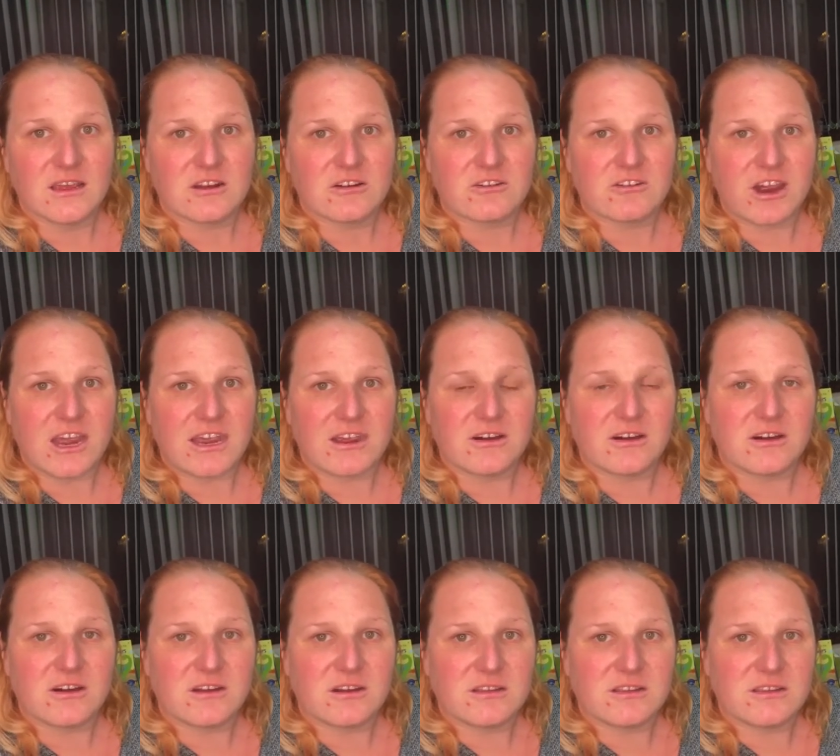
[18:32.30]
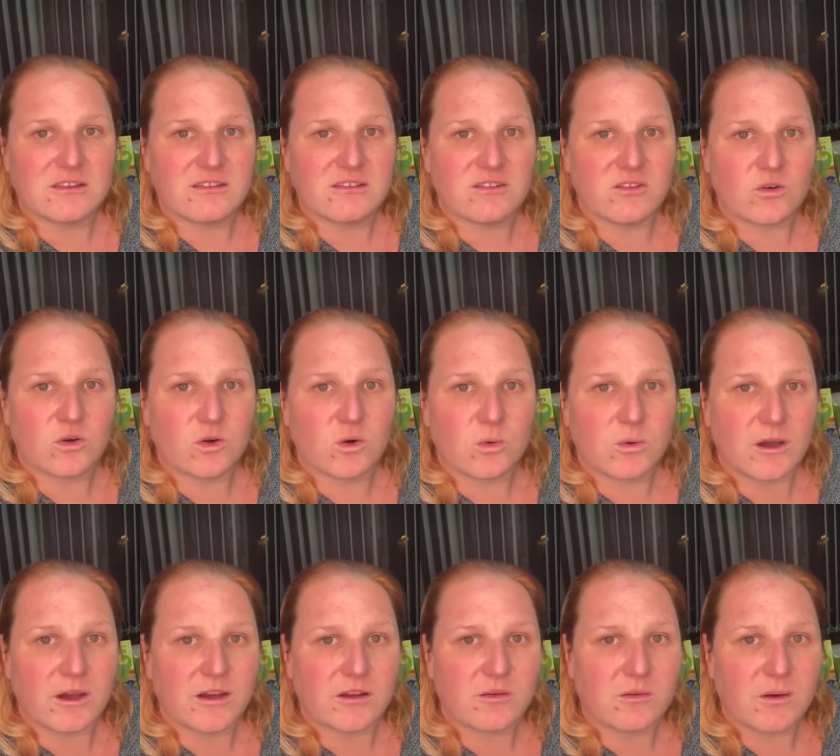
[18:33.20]
Crayons all
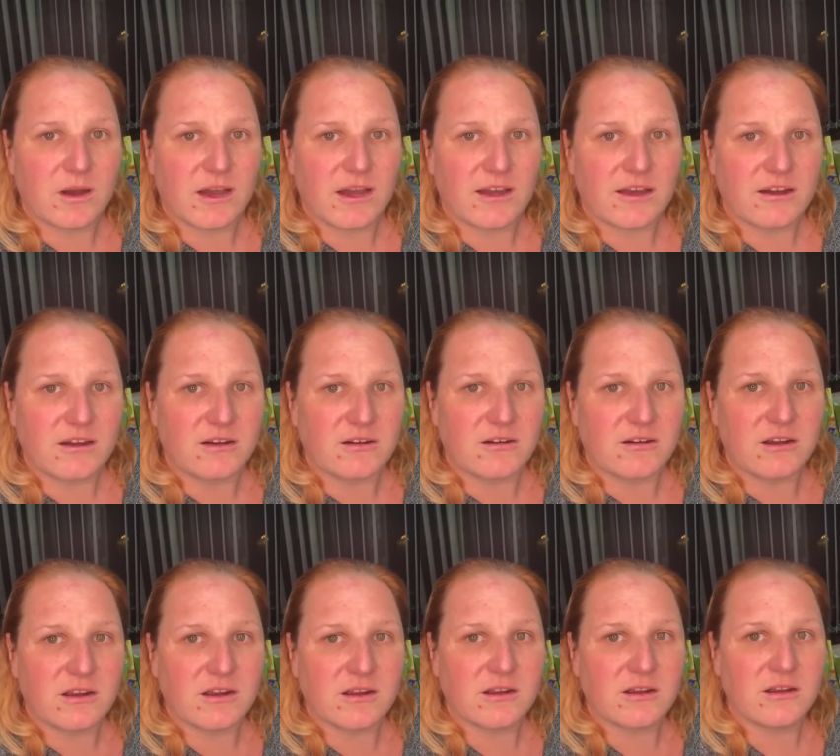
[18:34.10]
work well.